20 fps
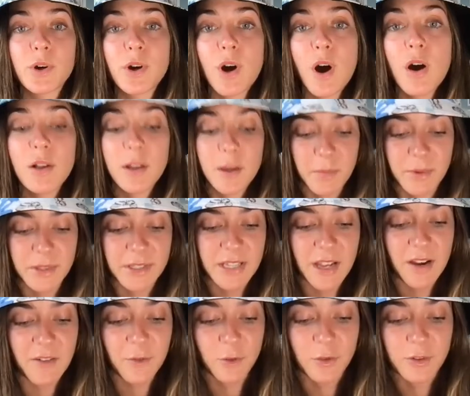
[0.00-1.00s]
would call it, but
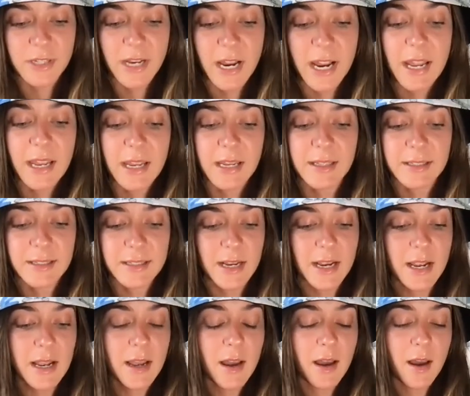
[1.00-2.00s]
several days
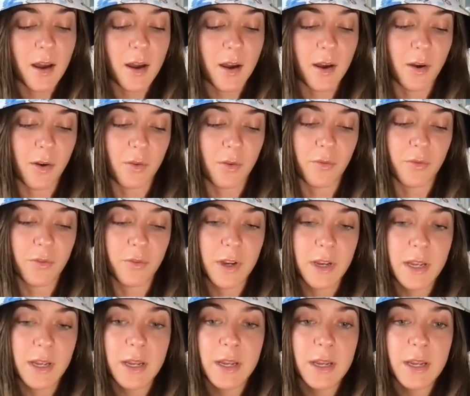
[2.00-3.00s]
of
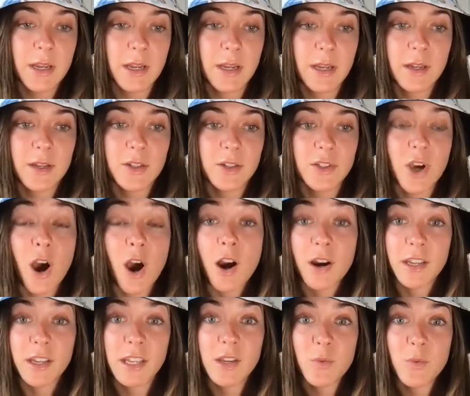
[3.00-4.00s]

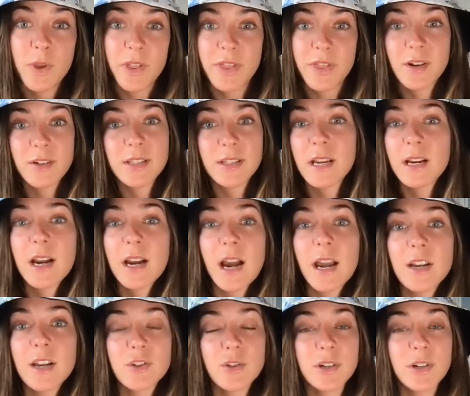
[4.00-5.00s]
talking with their
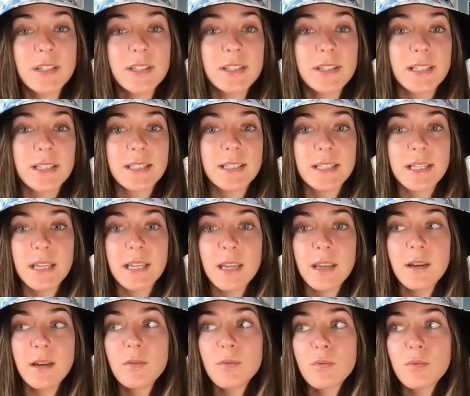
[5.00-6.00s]
psychiatrist to
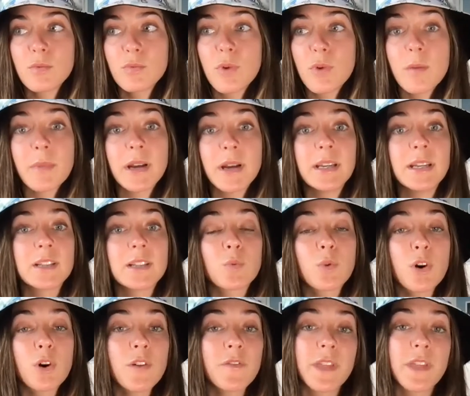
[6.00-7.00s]
see what my needs
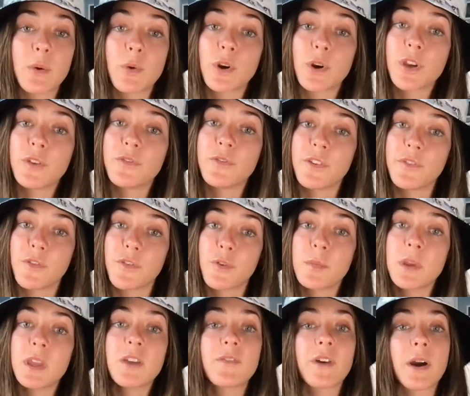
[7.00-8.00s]
were, if they were a good fit for
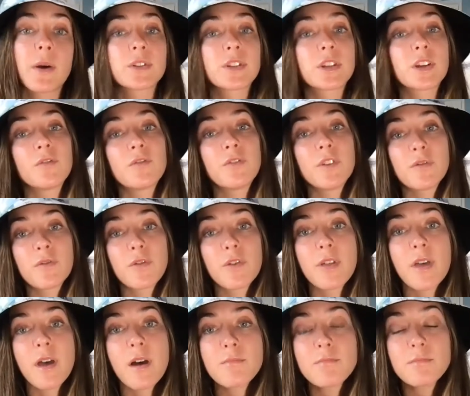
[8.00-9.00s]
me, if I was a good fit for
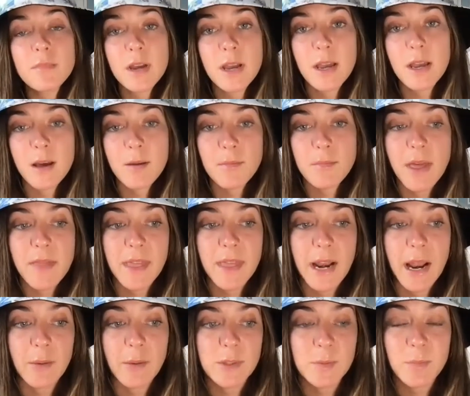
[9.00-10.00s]
them. And
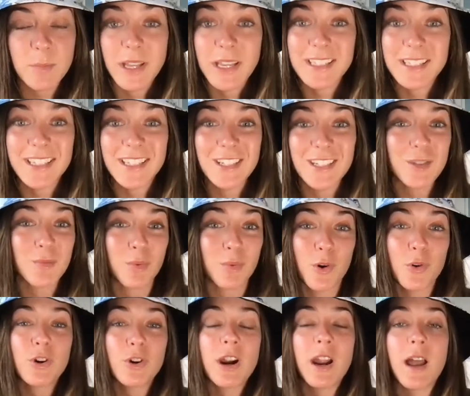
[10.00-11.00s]
then I was placed into the
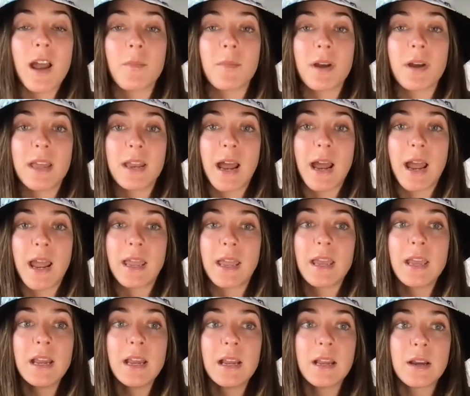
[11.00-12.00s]
program, and
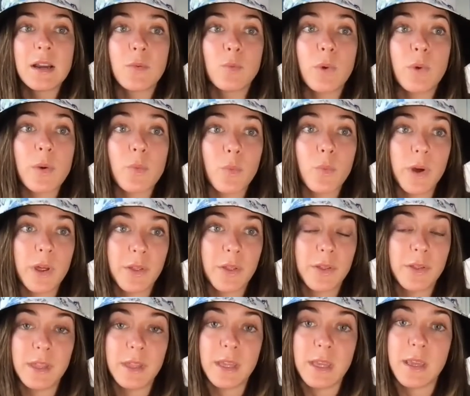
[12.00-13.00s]
I went with
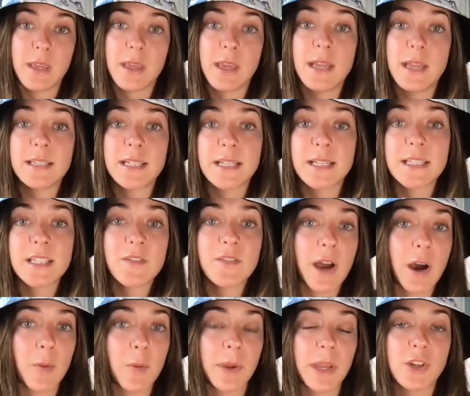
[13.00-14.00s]
the intensive
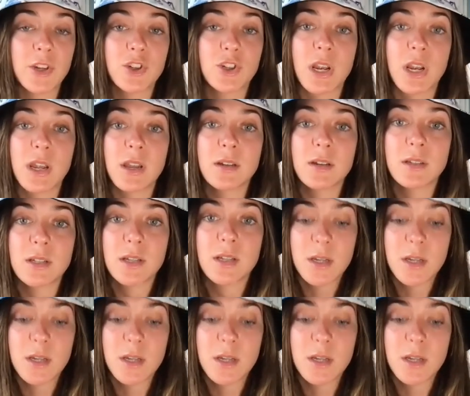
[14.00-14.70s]
outpatient